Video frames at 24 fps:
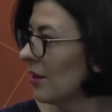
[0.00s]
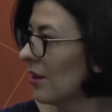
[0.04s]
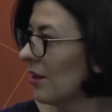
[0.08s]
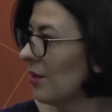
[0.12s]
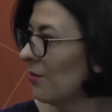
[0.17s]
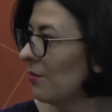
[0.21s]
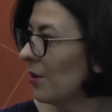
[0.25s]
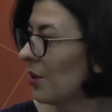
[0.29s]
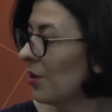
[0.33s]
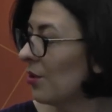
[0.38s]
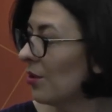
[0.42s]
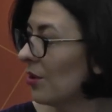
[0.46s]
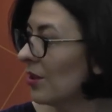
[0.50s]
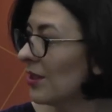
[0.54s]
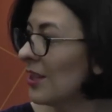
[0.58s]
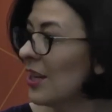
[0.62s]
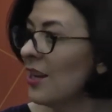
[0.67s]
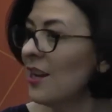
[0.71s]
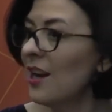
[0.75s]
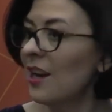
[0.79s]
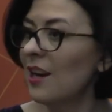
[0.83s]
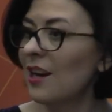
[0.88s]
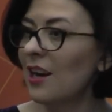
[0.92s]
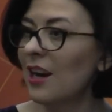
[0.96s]
Because
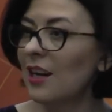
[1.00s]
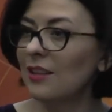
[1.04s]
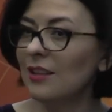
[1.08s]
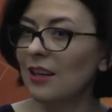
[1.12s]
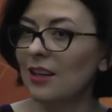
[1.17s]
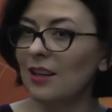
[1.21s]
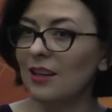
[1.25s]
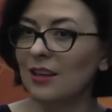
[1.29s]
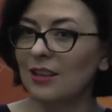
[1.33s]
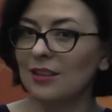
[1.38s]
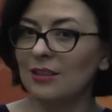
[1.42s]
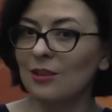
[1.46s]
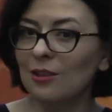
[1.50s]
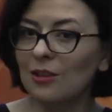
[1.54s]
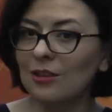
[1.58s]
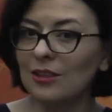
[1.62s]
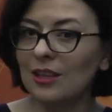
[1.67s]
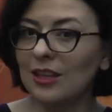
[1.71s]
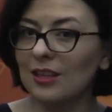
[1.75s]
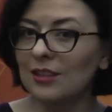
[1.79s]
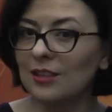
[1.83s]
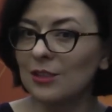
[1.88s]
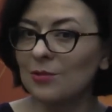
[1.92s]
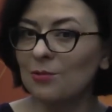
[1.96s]
as
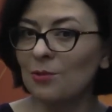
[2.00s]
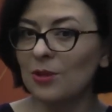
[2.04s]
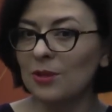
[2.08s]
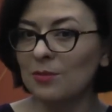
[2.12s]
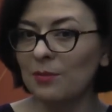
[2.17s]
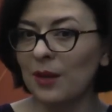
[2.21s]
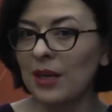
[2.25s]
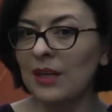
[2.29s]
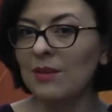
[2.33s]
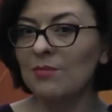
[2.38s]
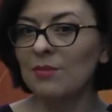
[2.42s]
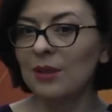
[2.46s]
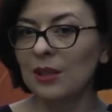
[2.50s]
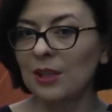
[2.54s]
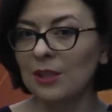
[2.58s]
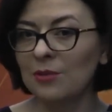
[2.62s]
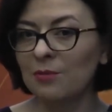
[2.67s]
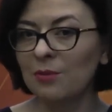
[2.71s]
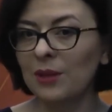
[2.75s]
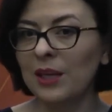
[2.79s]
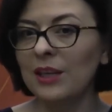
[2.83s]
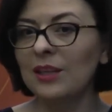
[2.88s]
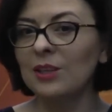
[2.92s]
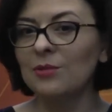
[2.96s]
long as it was
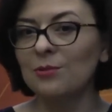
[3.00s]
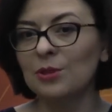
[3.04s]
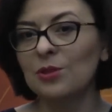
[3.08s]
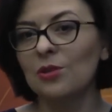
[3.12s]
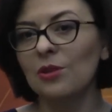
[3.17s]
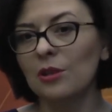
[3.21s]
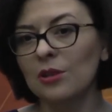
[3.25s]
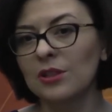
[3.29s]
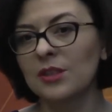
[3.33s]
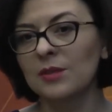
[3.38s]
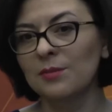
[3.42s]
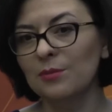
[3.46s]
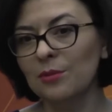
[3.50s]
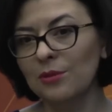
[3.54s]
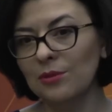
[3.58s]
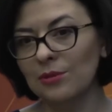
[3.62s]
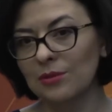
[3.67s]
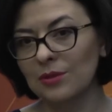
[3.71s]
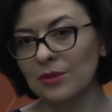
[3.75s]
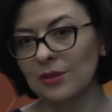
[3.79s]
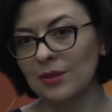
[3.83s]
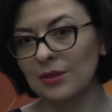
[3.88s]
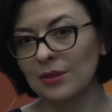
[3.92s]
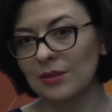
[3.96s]
make-believe play, it was all
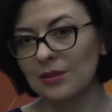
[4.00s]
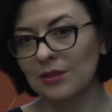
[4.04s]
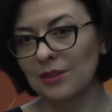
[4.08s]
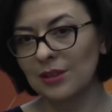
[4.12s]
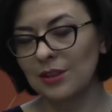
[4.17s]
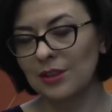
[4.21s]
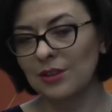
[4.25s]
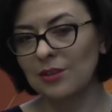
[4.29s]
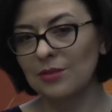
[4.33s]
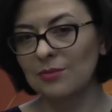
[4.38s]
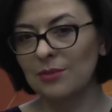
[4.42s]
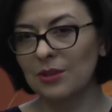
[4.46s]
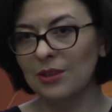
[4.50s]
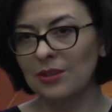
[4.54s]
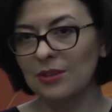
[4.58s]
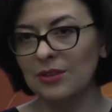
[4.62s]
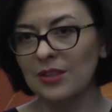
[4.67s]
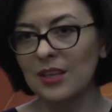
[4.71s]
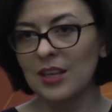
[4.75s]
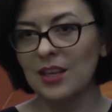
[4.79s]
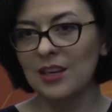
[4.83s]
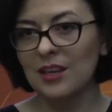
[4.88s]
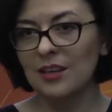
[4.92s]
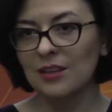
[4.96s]
smooth. You know,
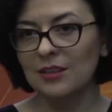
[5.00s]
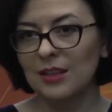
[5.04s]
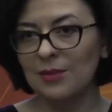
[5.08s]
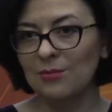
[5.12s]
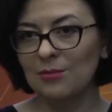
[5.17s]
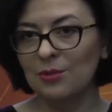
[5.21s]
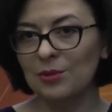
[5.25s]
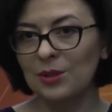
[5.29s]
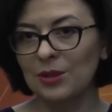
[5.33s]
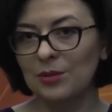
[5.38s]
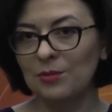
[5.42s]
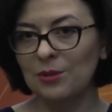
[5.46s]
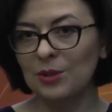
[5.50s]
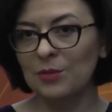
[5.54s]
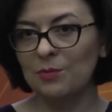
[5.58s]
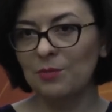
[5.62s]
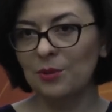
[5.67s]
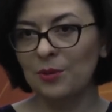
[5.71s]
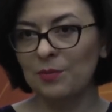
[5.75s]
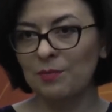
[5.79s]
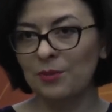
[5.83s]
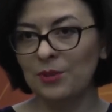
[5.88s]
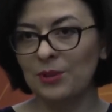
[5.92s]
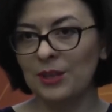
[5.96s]
because somebody was
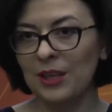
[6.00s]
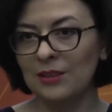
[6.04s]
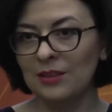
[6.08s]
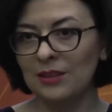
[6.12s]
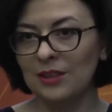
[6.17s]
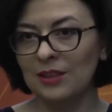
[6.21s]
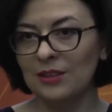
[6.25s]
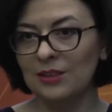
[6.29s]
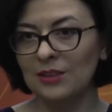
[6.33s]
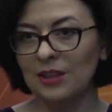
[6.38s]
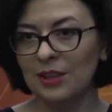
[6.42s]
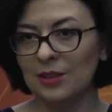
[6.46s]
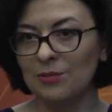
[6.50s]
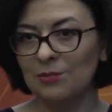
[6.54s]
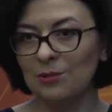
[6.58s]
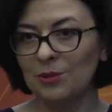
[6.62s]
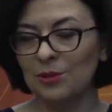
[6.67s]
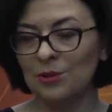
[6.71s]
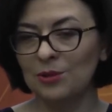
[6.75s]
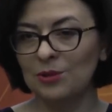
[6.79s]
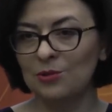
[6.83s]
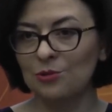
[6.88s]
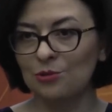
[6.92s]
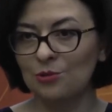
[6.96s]
pretending that
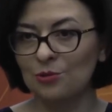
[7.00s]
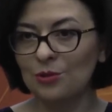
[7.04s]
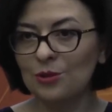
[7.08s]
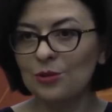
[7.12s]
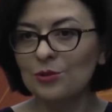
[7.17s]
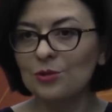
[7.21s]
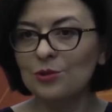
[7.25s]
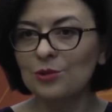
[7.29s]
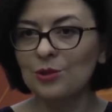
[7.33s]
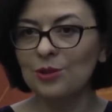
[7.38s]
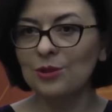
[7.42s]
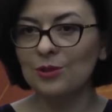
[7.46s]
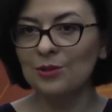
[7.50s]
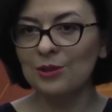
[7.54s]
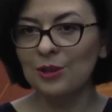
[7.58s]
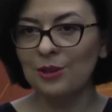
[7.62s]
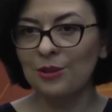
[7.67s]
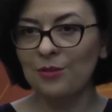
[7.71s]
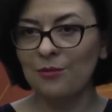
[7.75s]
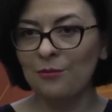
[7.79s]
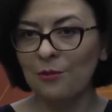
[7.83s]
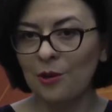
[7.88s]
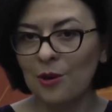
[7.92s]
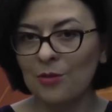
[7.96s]
was doing the
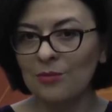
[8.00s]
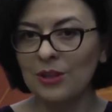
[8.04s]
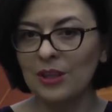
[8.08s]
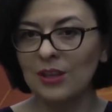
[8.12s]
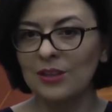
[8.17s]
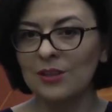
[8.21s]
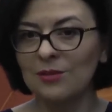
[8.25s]
reform, another